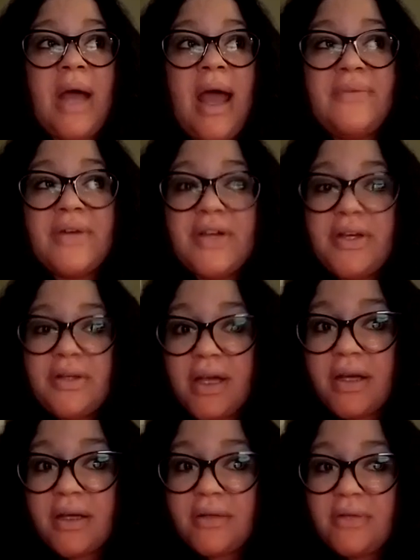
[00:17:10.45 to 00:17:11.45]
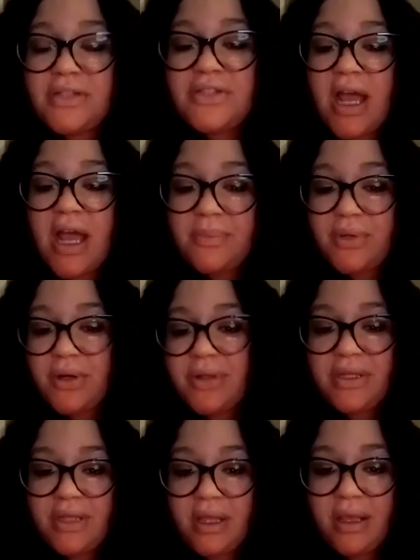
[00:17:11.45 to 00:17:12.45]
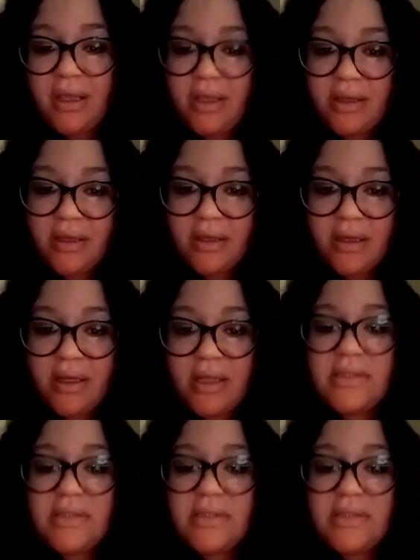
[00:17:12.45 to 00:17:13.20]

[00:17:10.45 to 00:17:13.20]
have a job during the day. And